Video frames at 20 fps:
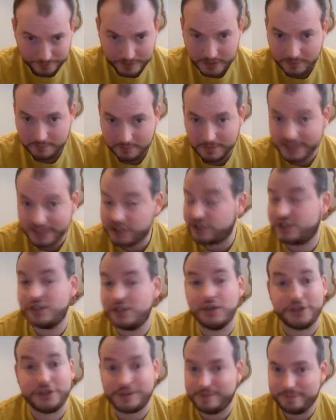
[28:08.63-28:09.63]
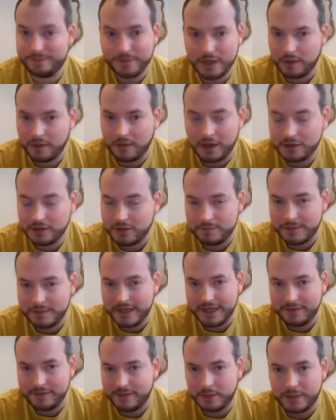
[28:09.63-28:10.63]
But he just took. And I couldn't
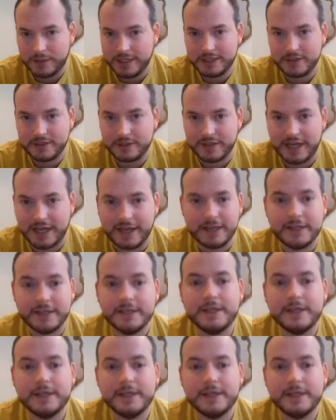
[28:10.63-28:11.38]
believe it when he took that.